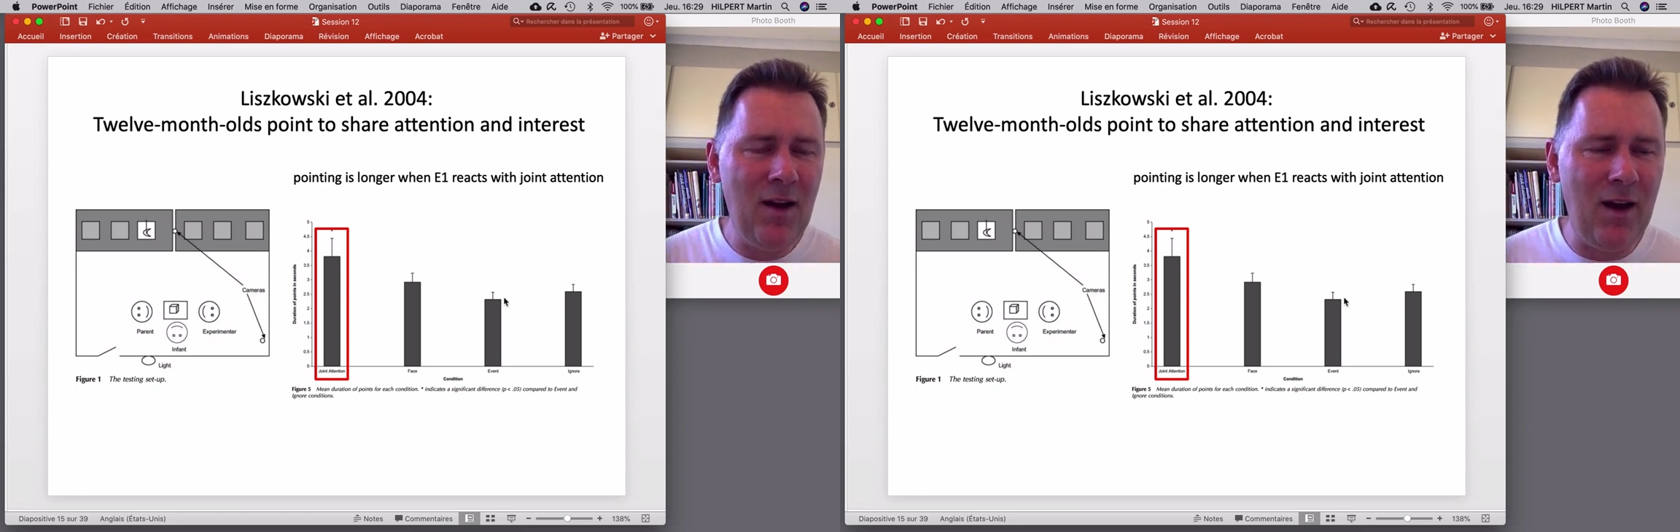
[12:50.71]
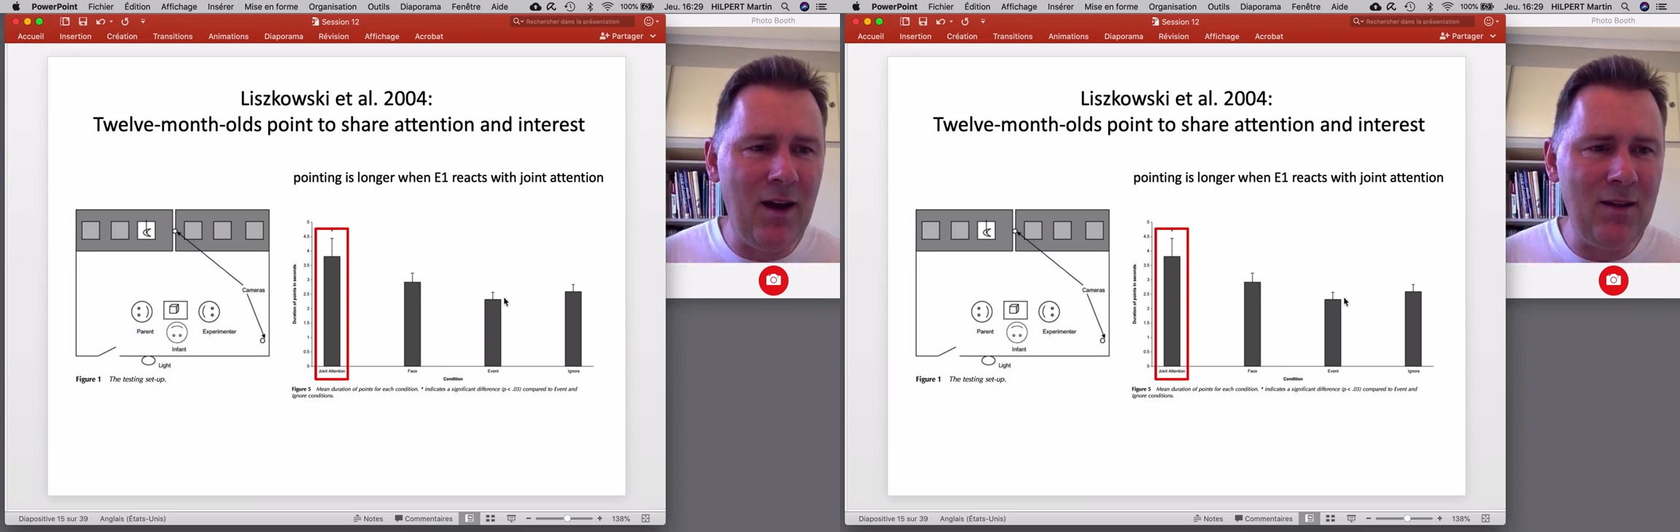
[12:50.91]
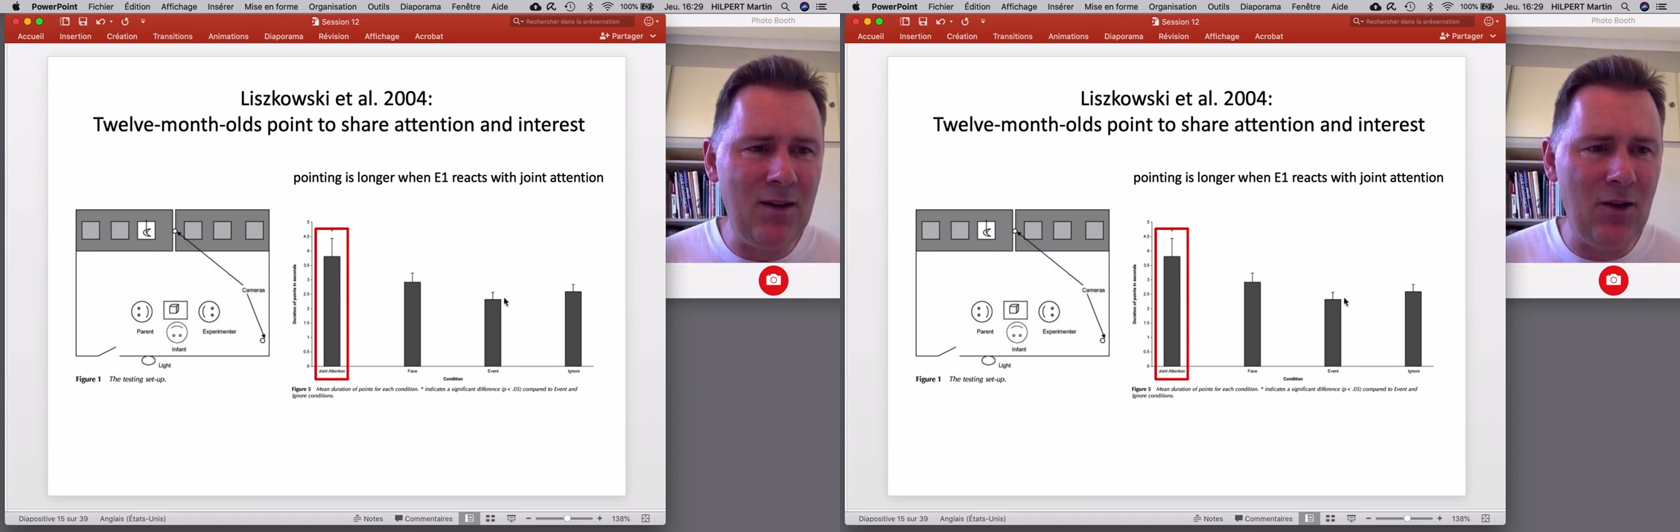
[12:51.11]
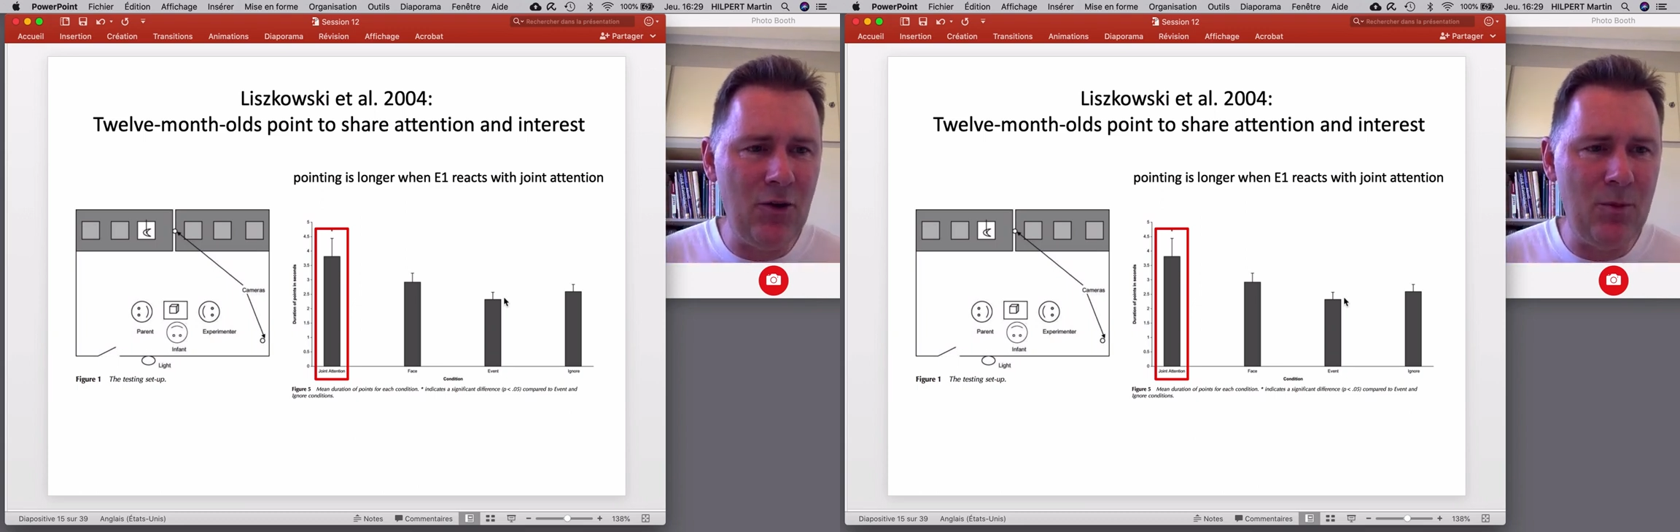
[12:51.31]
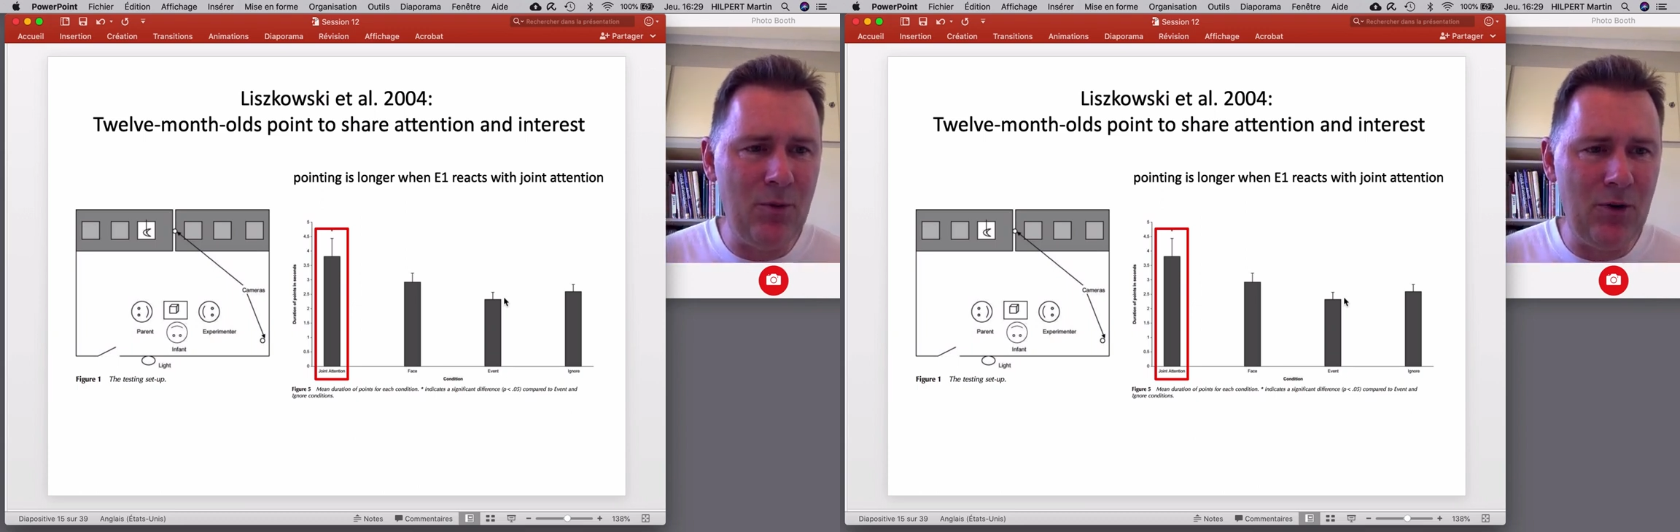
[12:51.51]
and the
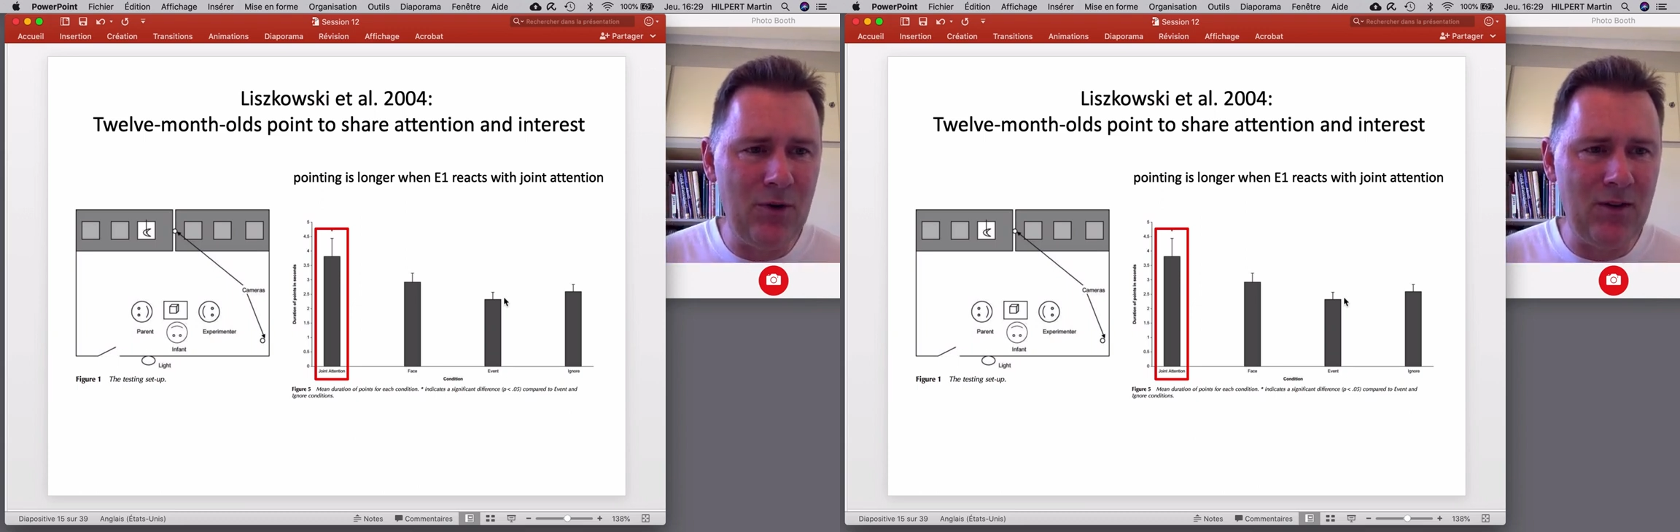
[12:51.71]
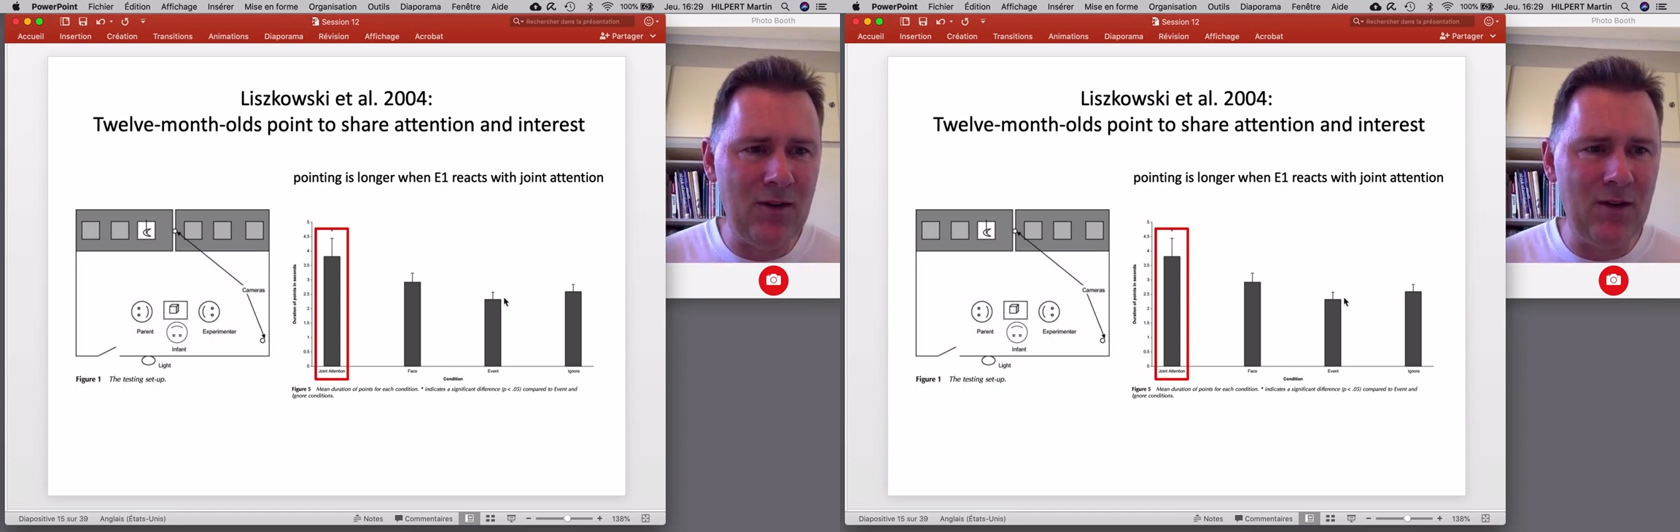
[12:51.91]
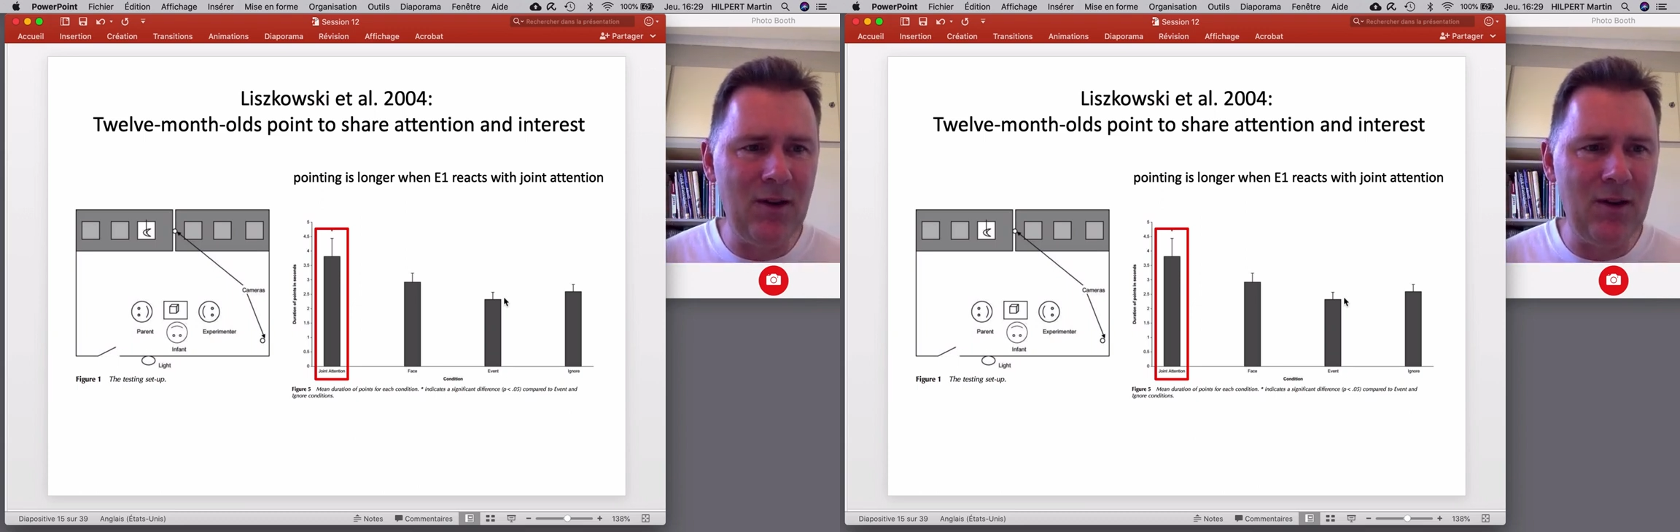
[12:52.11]
other person.